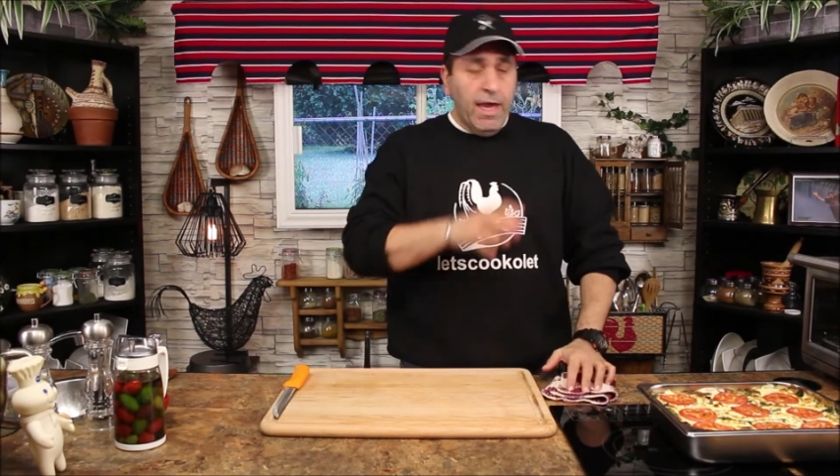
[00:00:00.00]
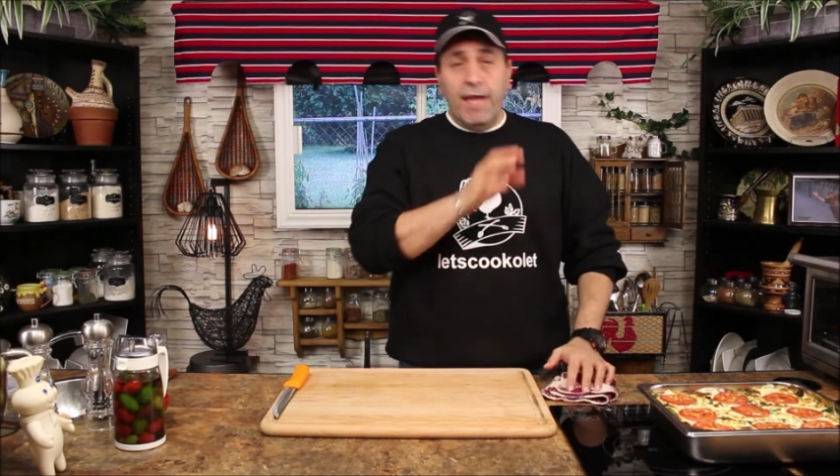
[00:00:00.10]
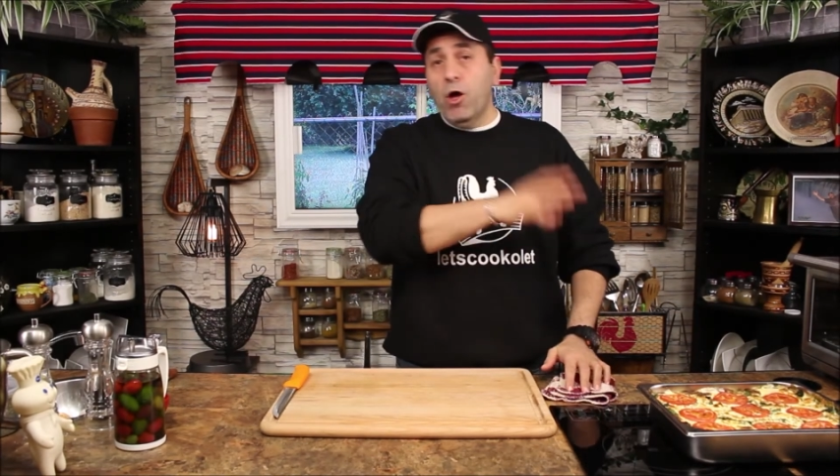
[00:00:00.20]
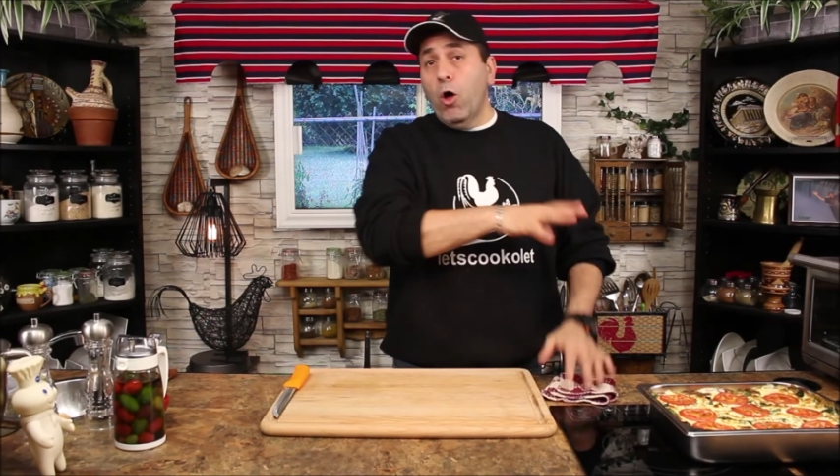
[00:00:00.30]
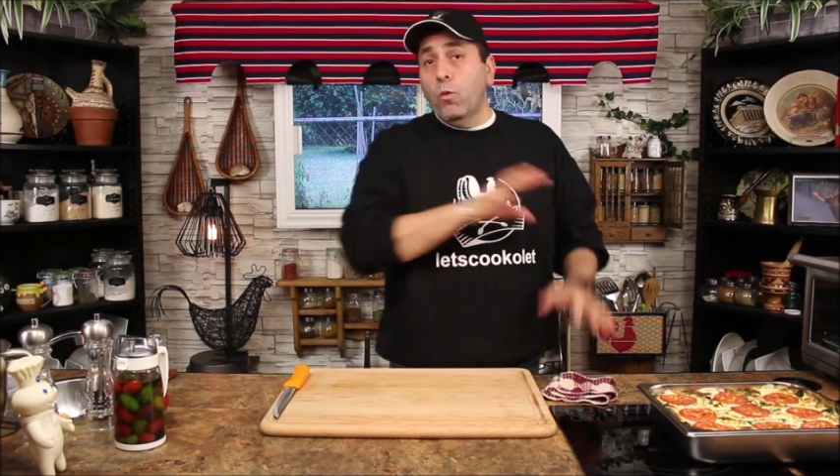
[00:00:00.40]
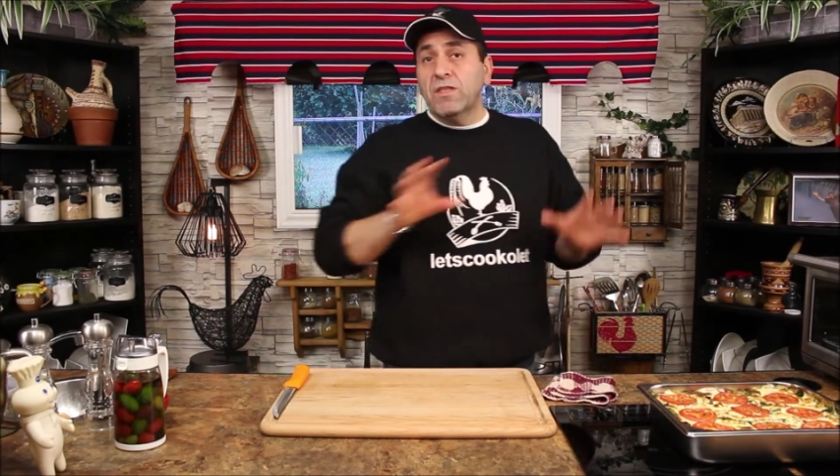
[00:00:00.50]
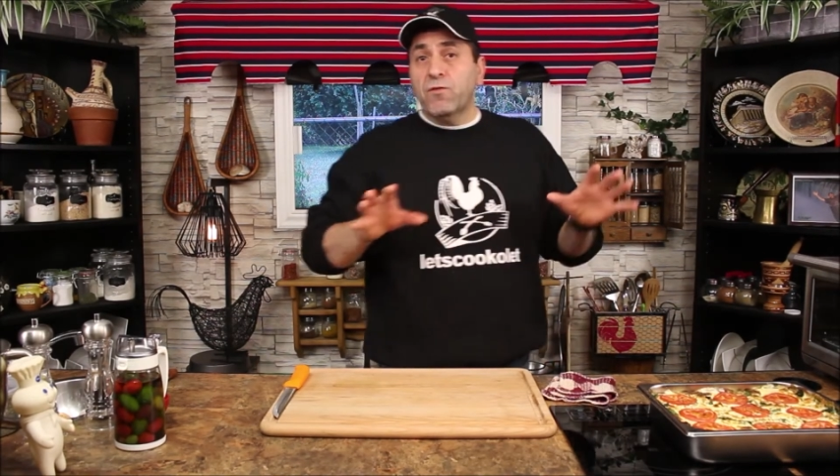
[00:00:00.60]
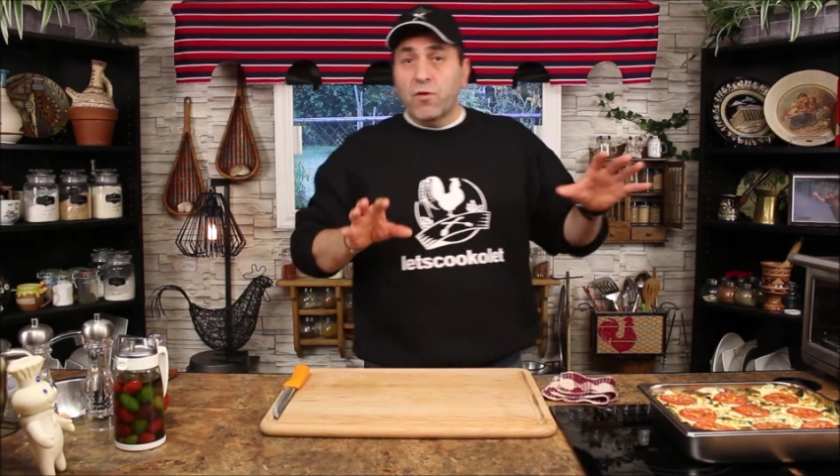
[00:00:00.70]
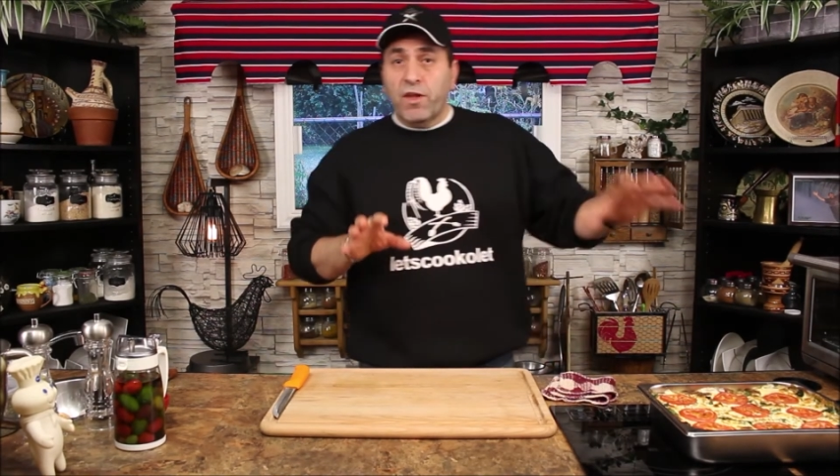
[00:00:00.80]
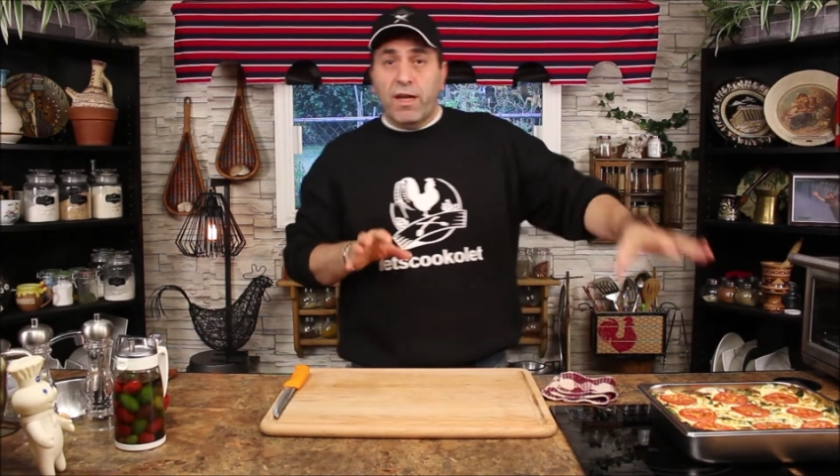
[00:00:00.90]
And always
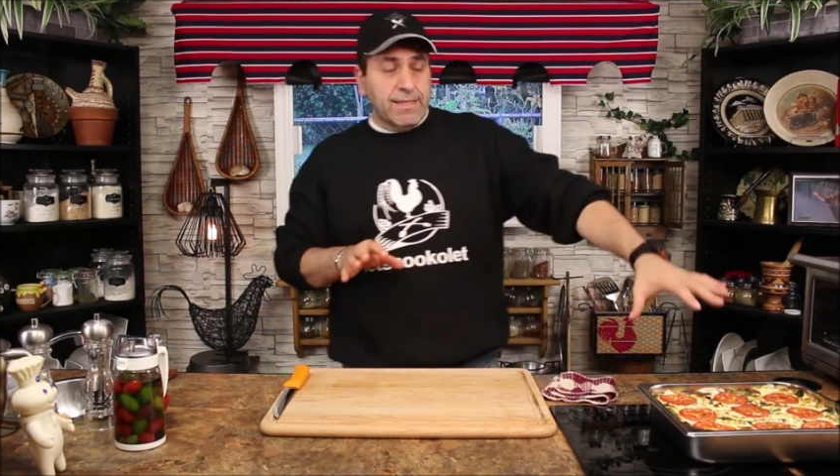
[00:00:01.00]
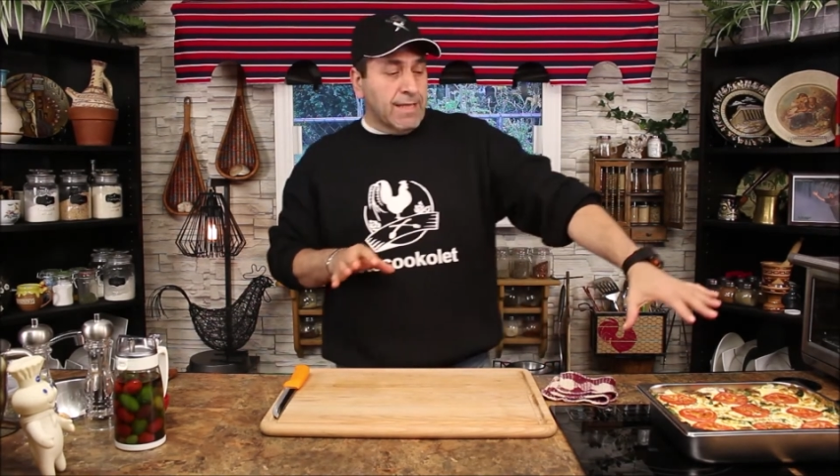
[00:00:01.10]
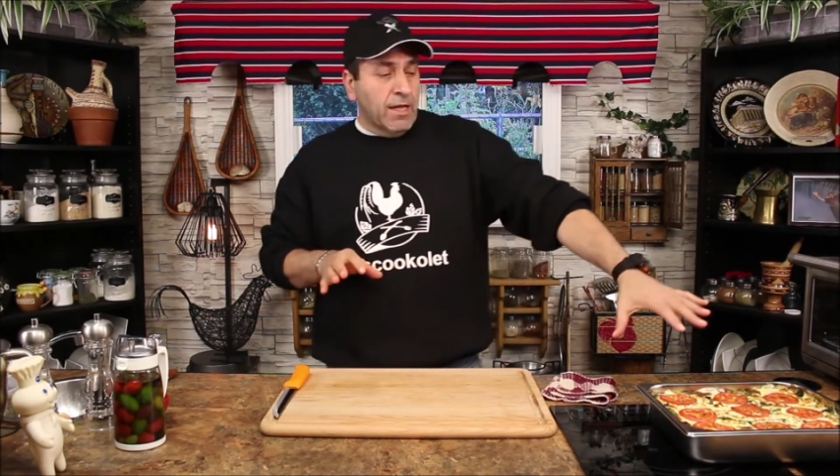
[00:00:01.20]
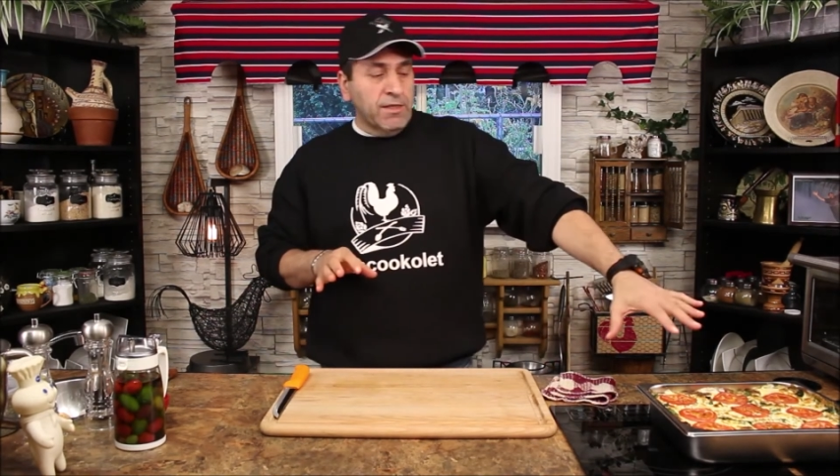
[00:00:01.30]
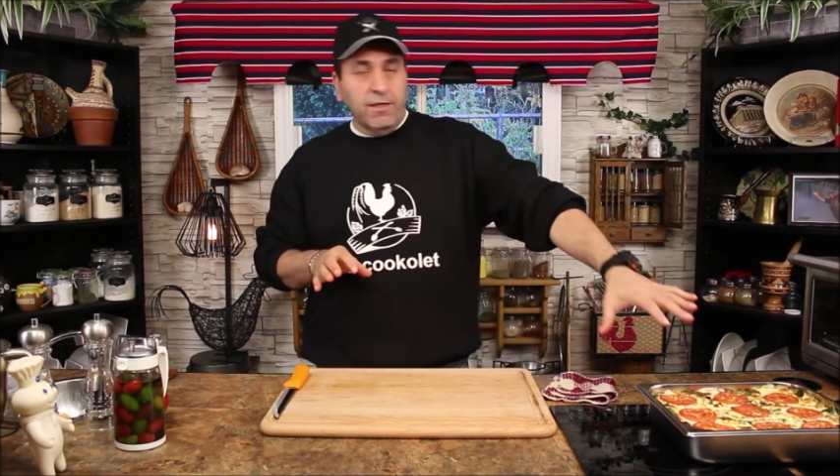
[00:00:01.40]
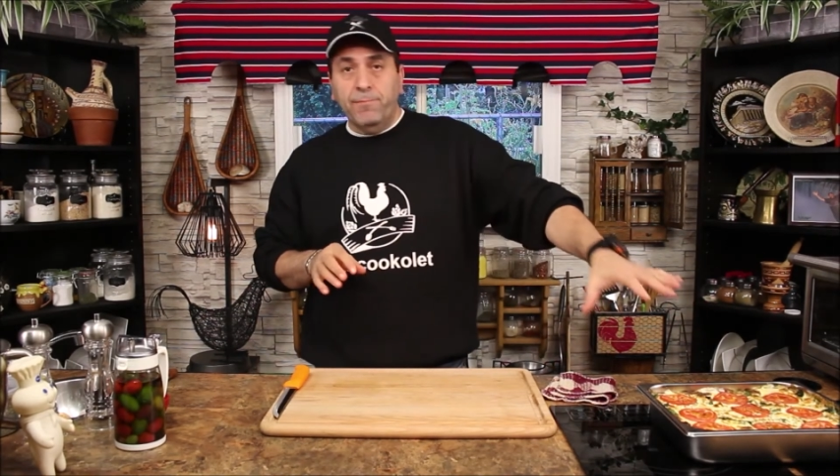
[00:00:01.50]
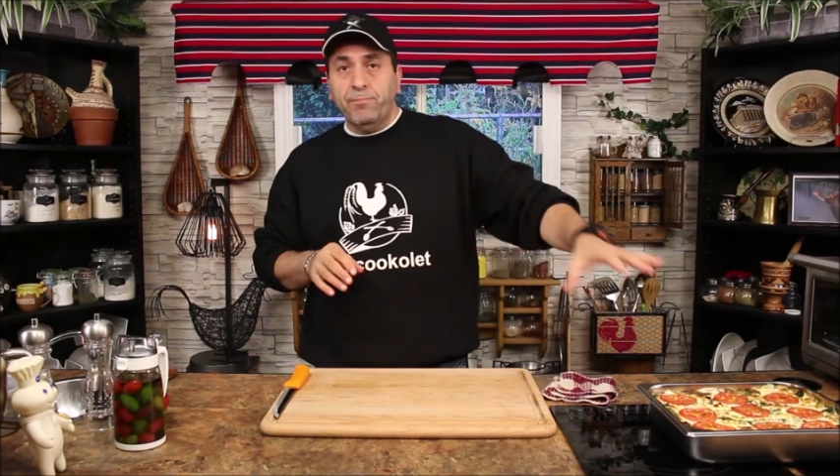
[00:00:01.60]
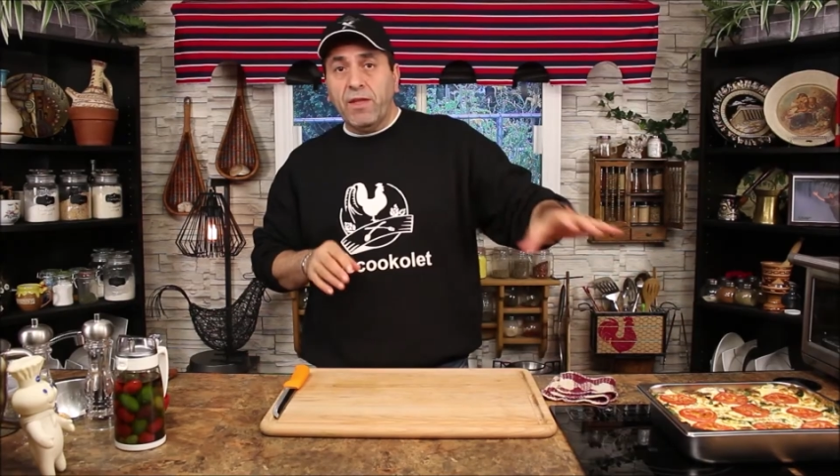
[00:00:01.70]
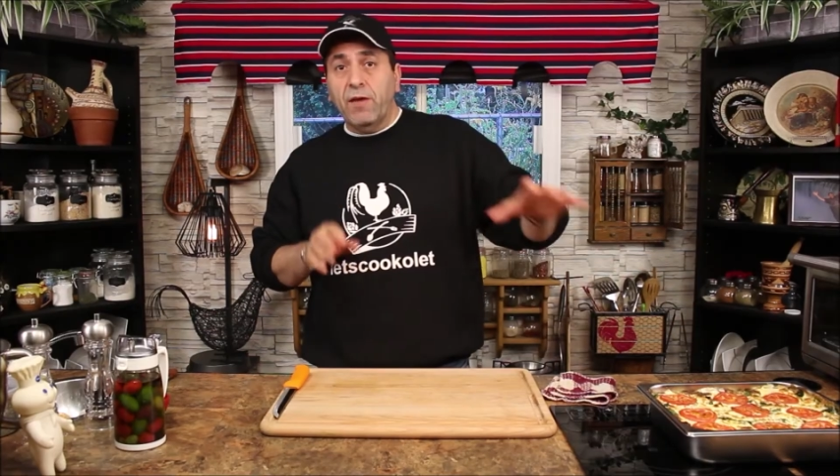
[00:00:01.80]
for the lasagna,